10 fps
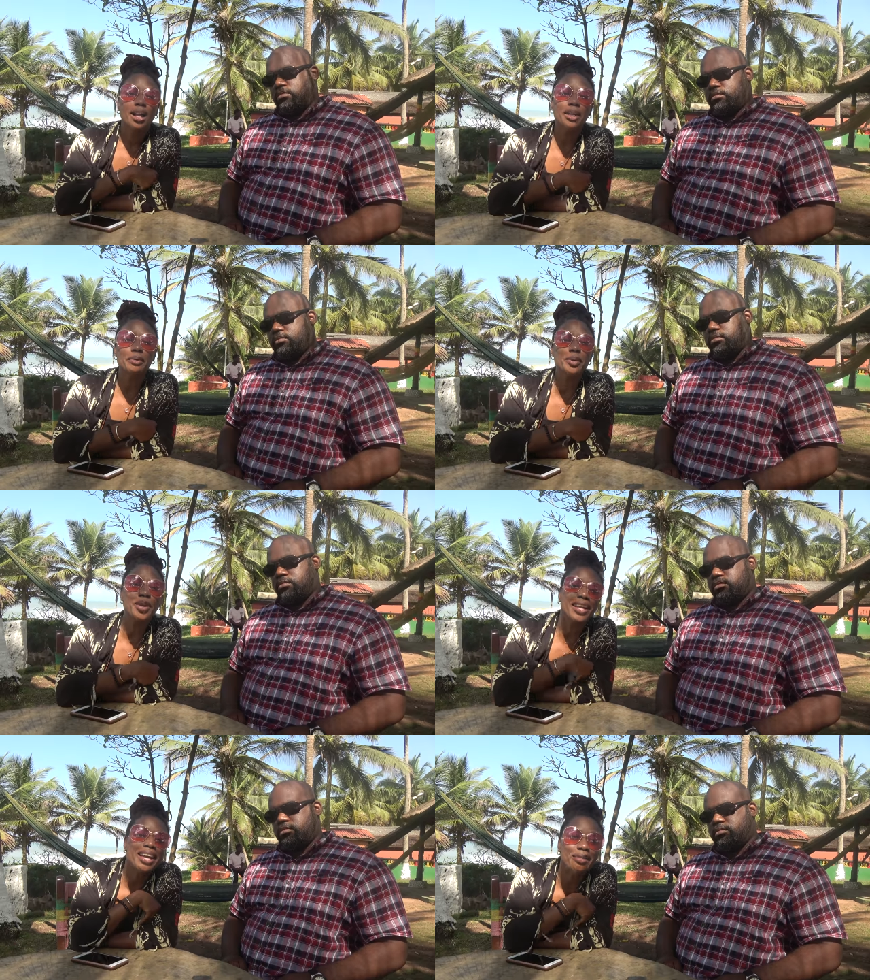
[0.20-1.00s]
Speaker 1: Good
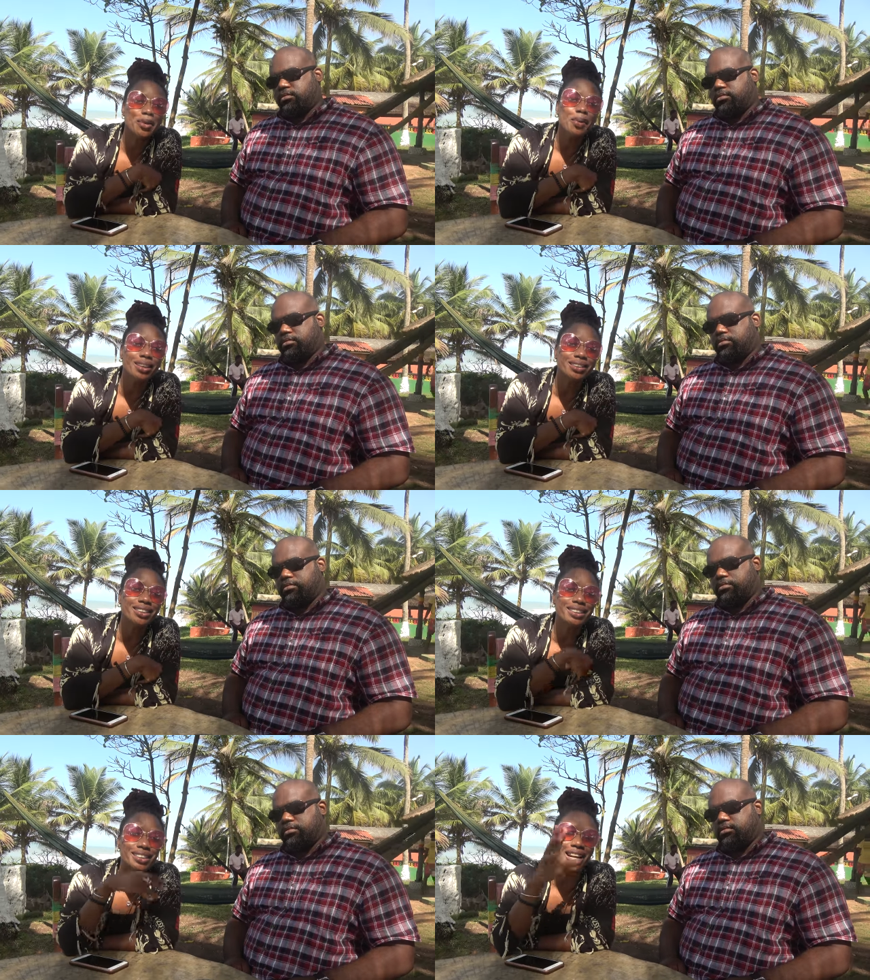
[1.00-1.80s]
morning, everyone.
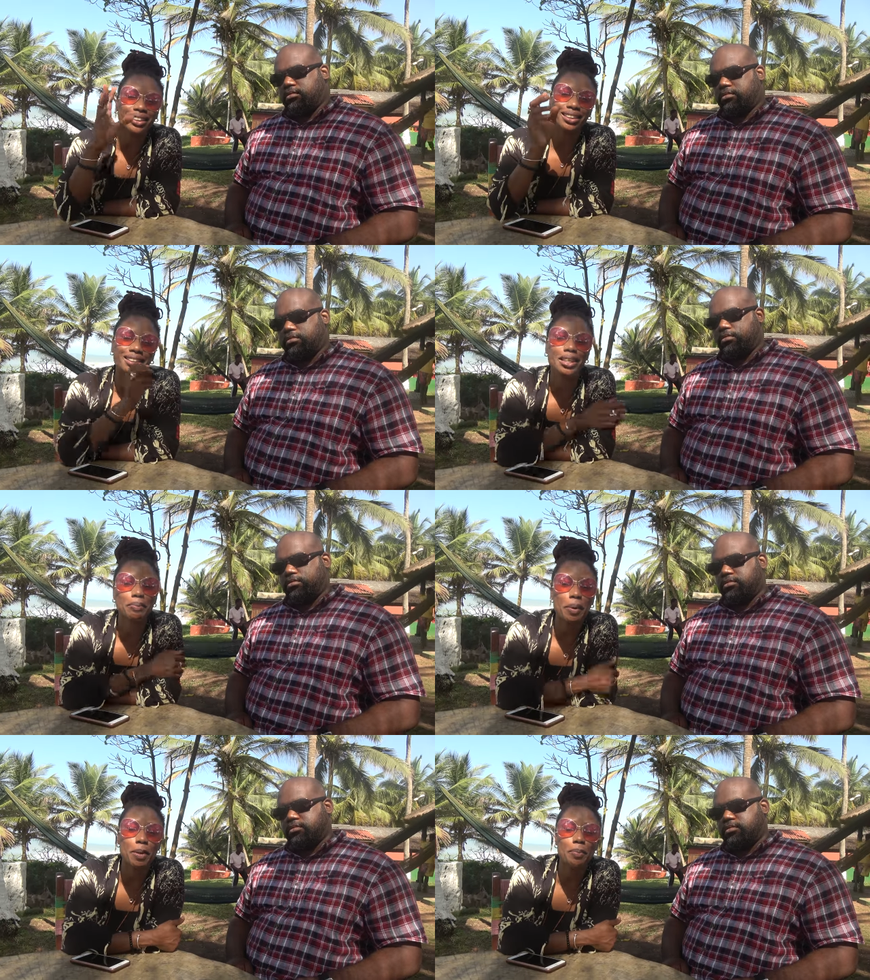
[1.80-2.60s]
This is Yajasi
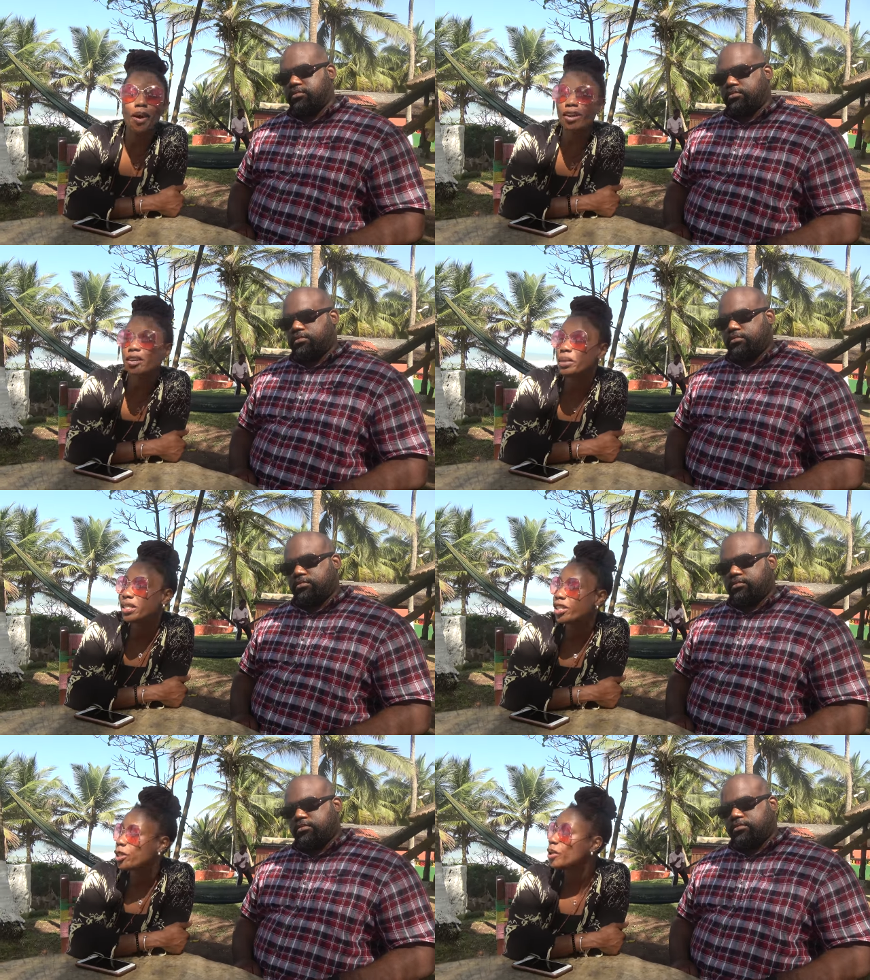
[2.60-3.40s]
Peppi Park
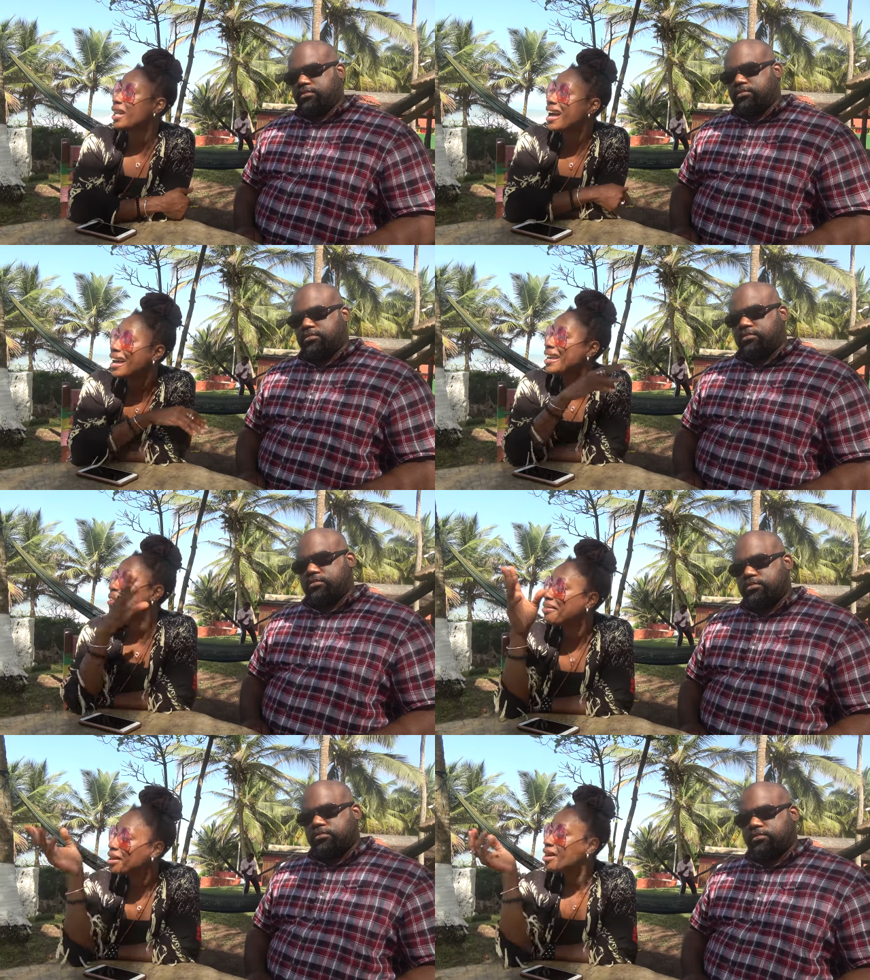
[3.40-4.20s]
coming to you live